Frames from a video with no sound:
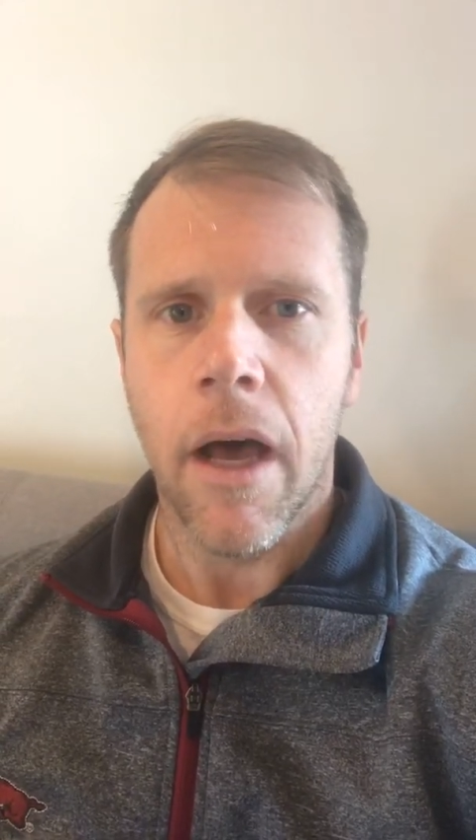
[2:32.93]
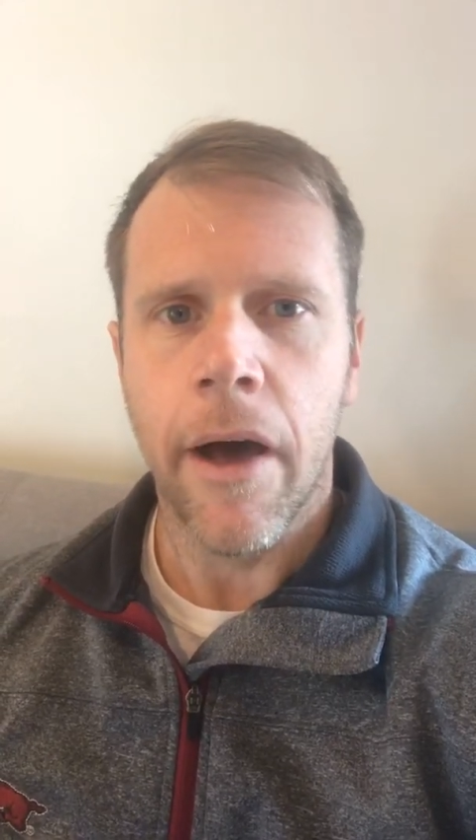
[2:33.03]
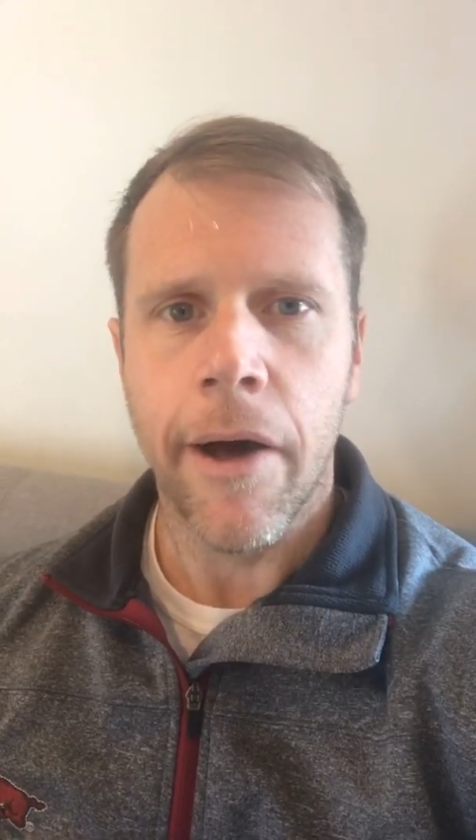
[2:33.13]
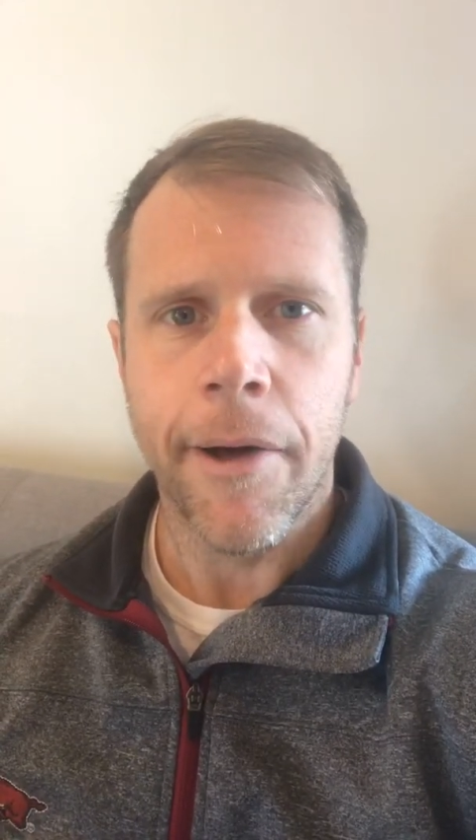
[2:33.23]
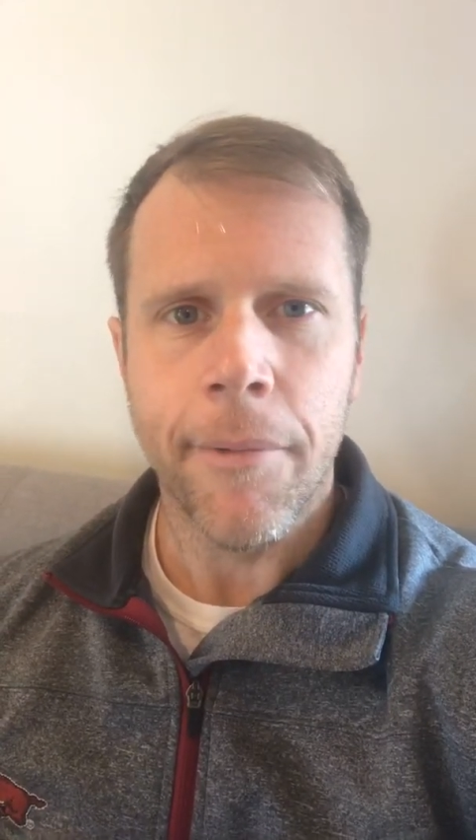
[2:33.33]

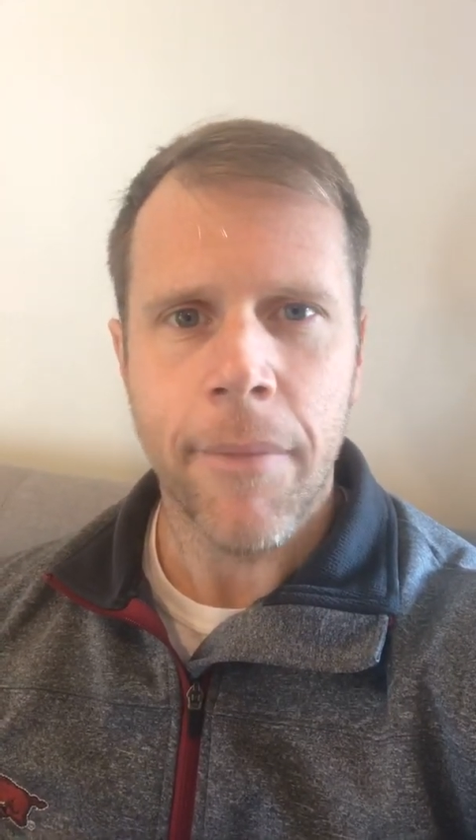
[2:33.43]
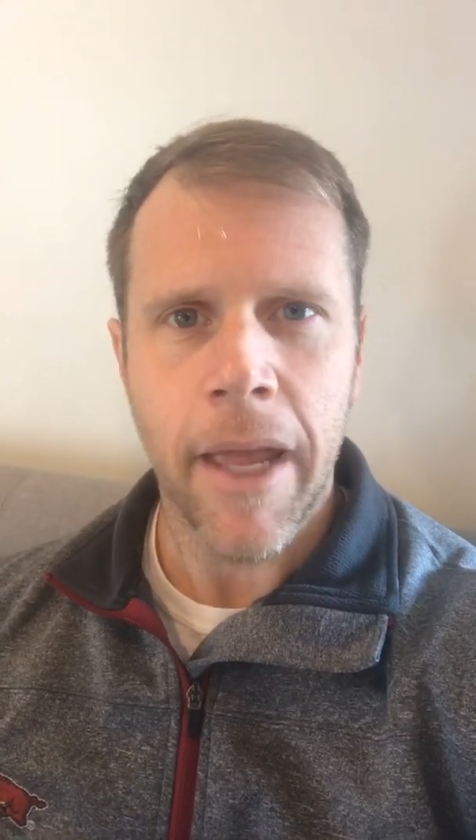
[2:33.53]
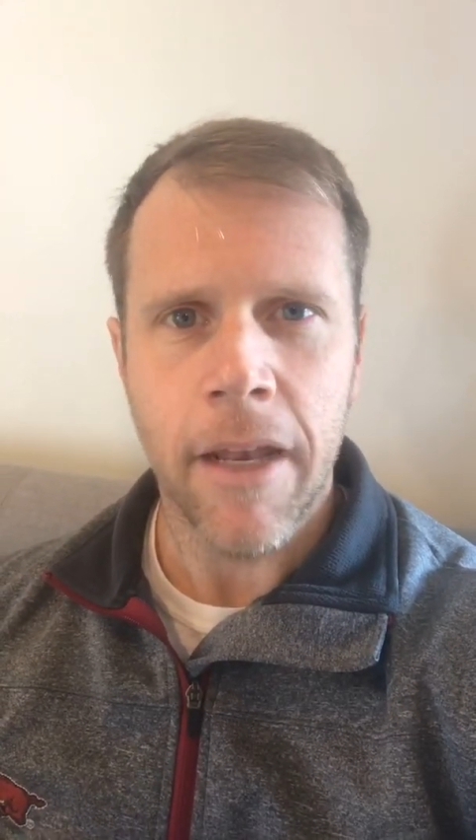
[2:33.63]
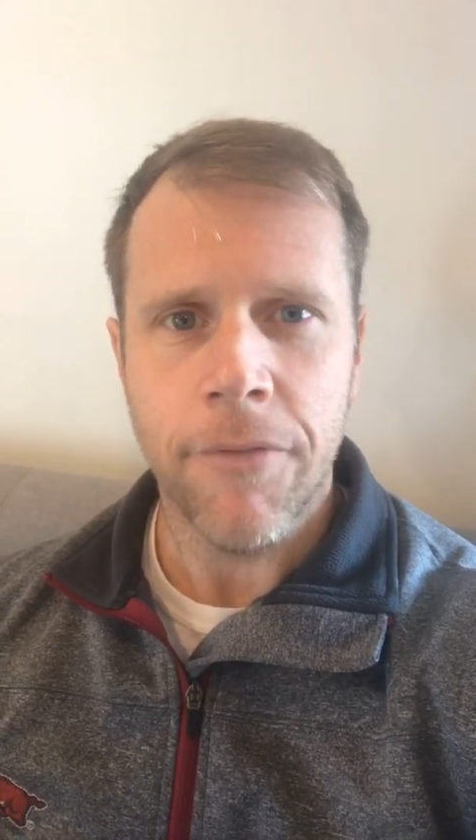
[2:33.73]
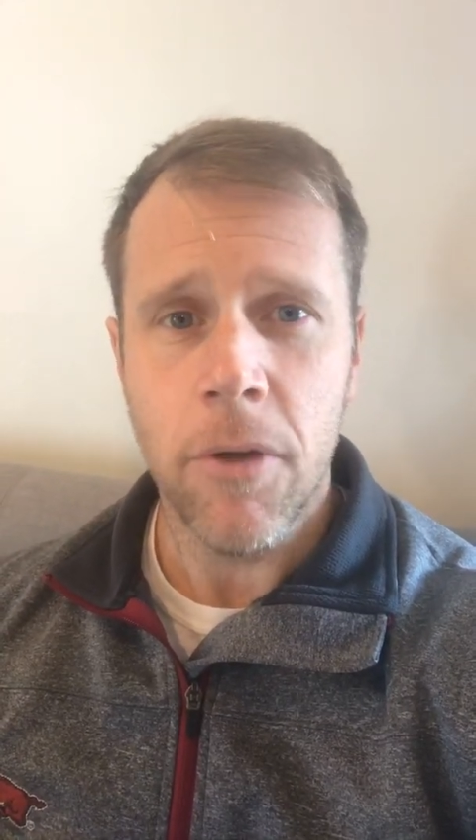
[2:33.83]

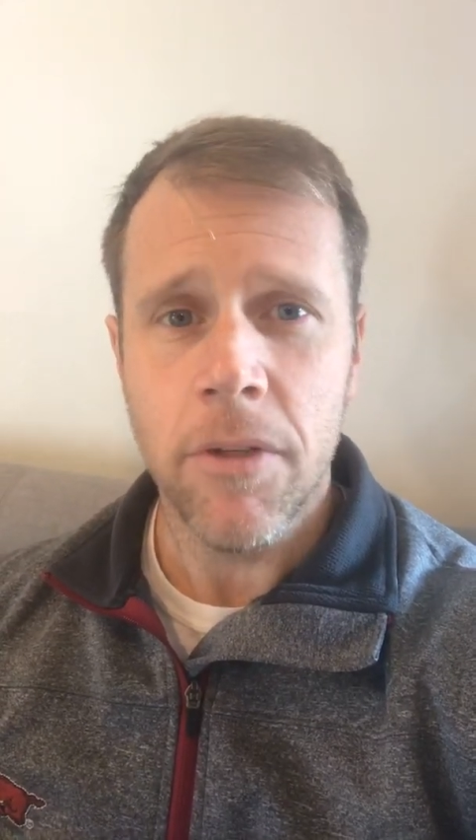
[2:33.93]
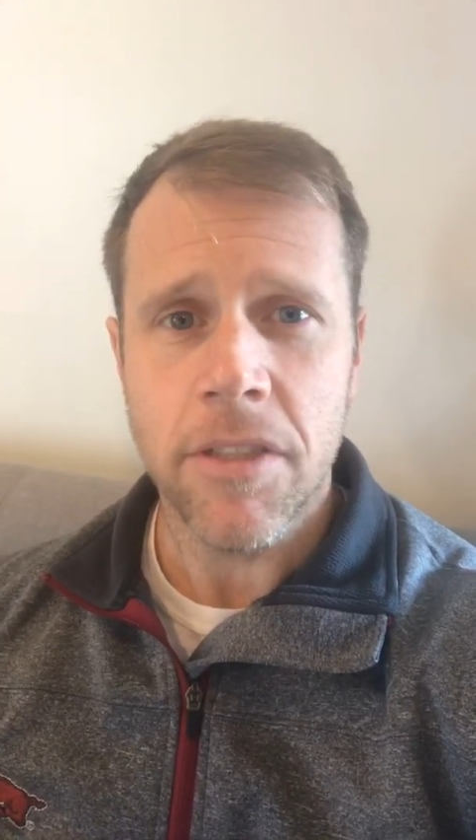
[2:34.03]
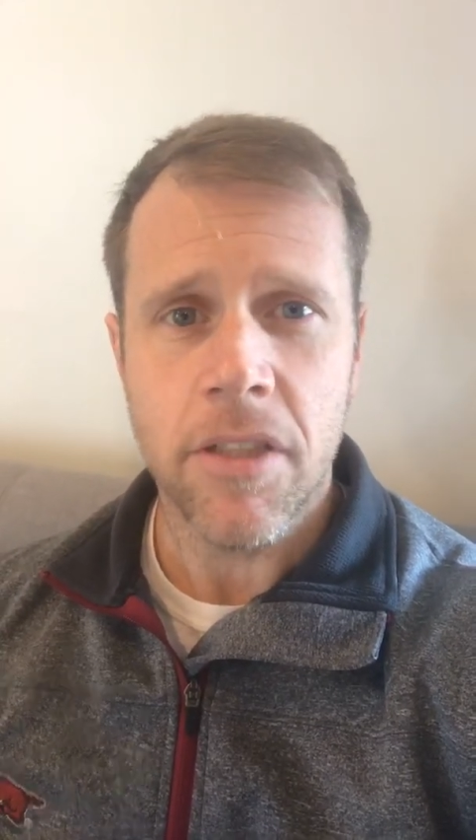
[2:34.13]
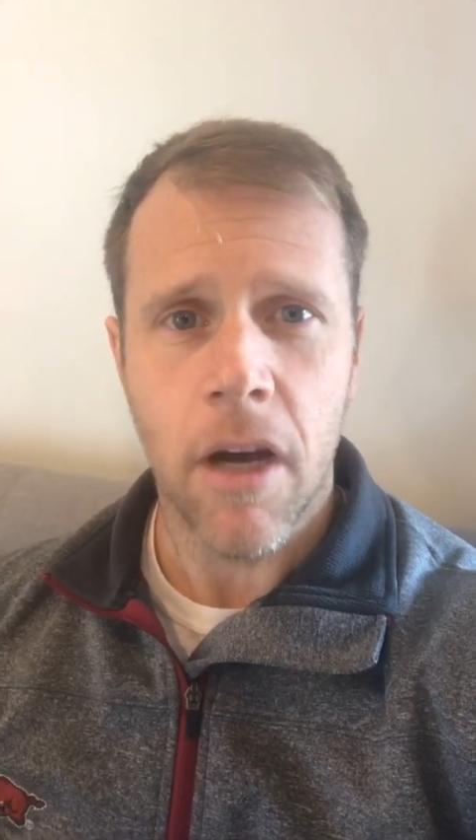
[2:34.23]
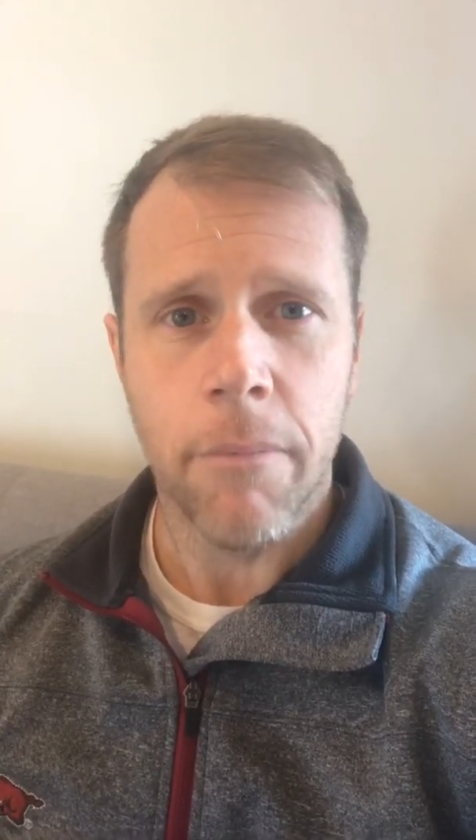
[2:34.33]
And if you would
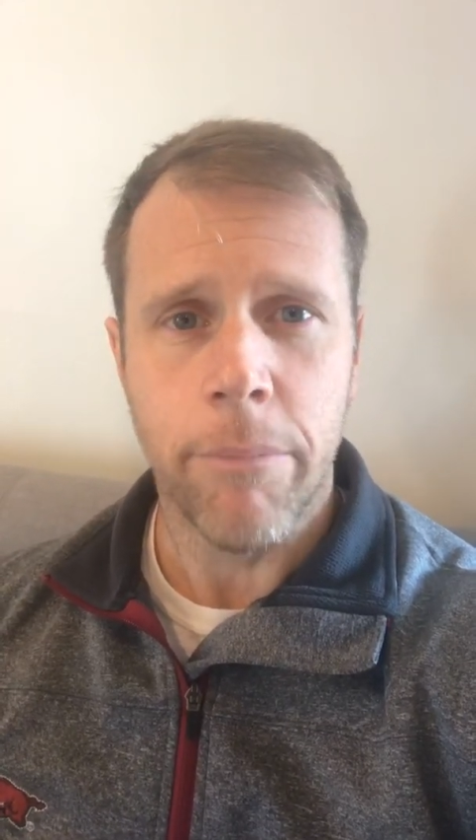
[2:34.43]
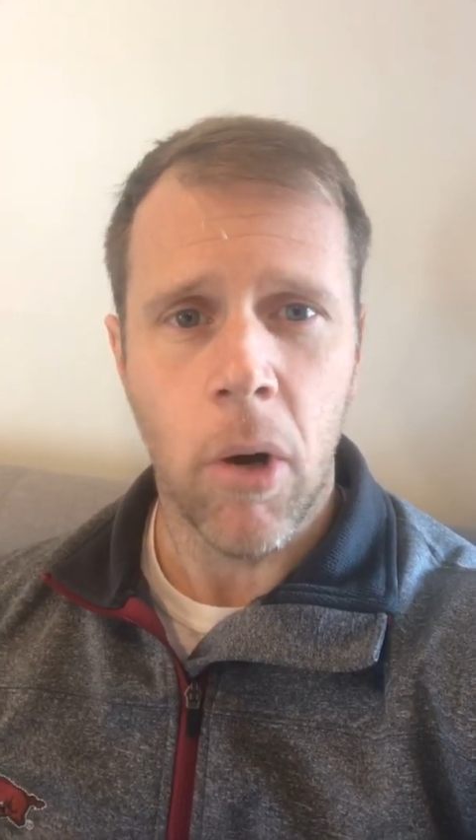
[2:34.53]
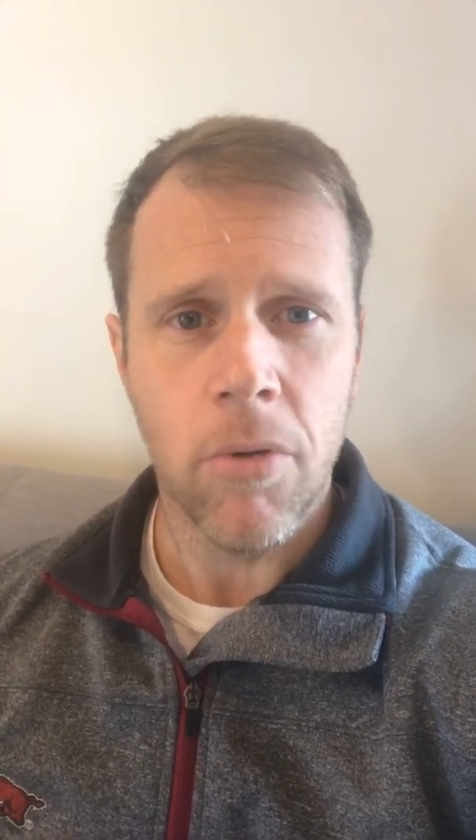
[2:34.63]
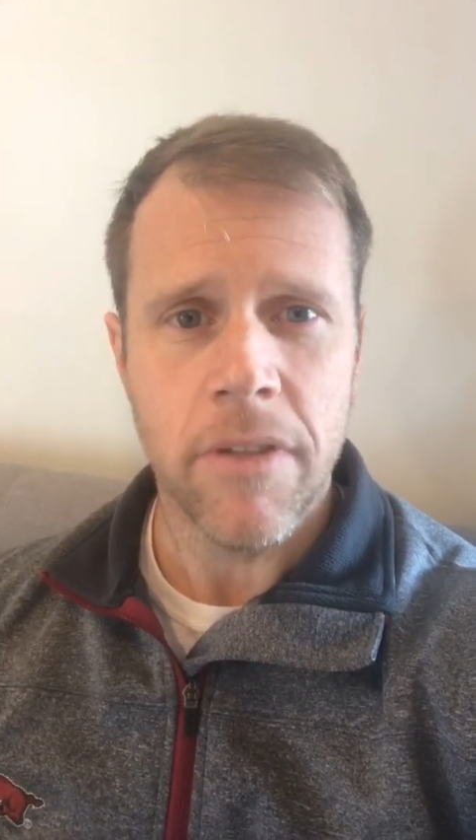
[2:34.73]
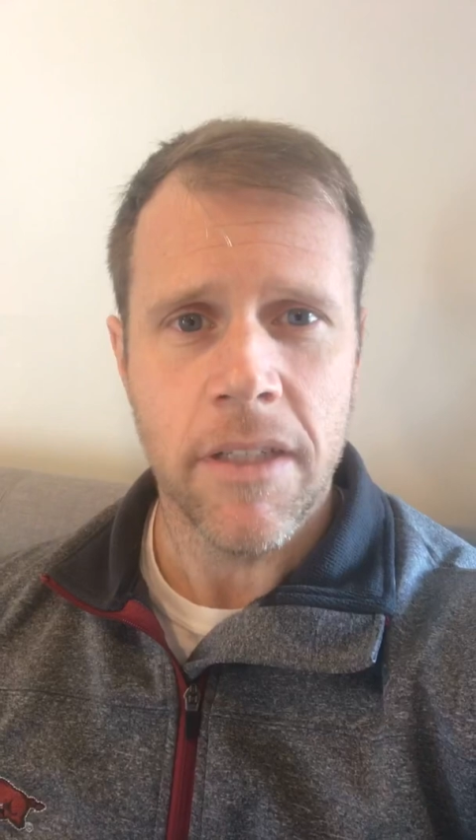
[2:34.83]
just start
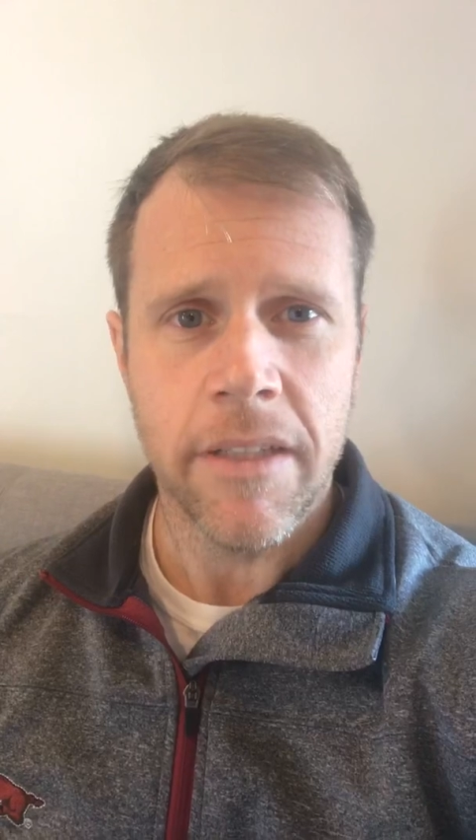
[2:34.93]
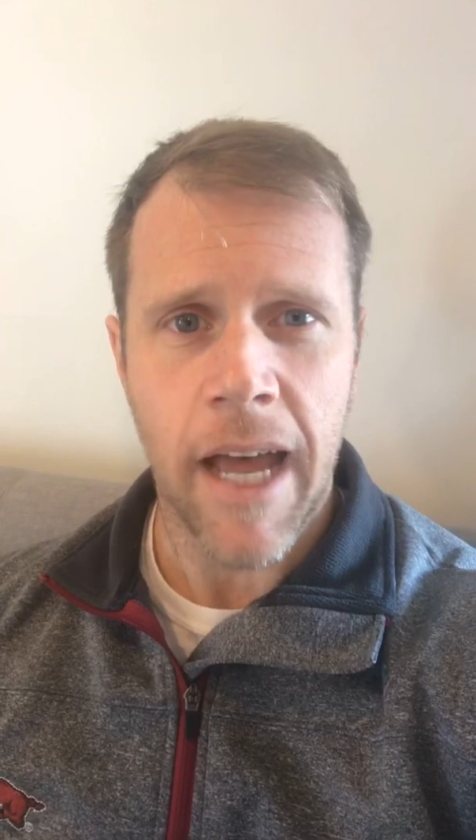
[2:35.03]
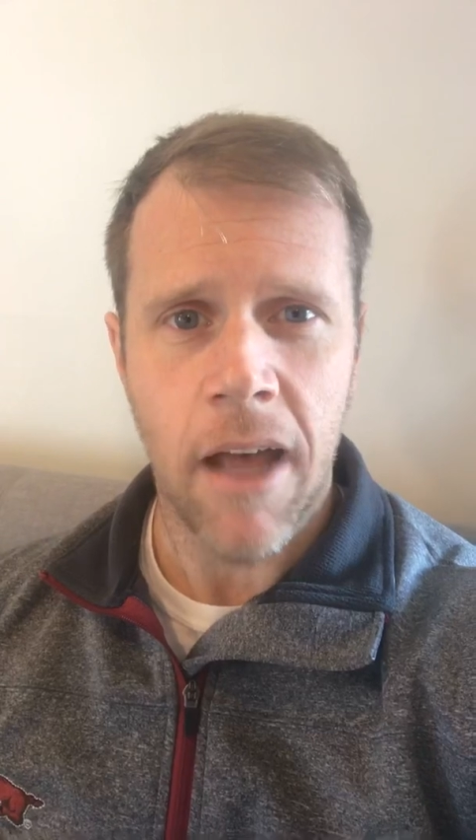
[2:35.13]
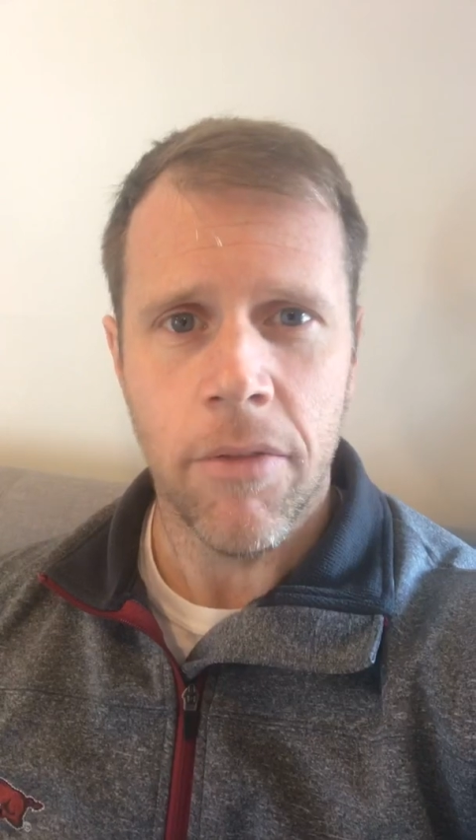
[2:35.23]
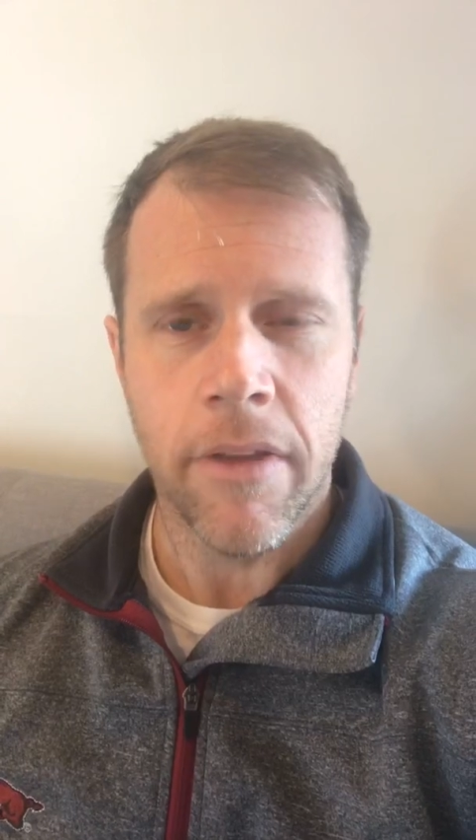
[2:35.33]
bolting
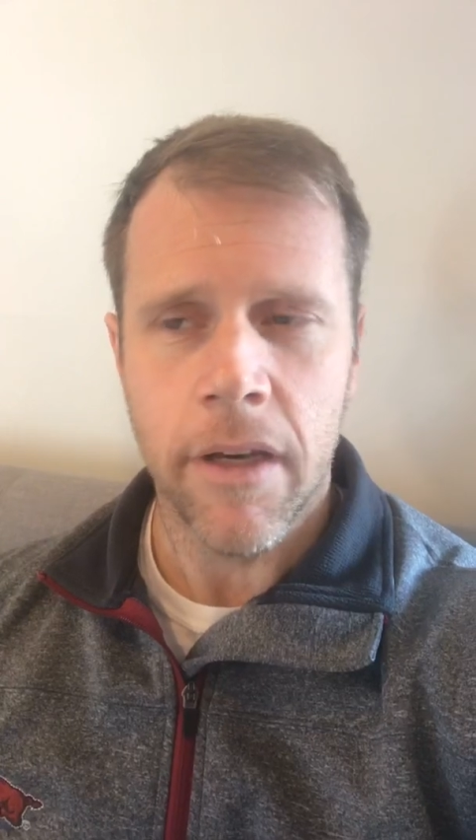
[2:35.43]
down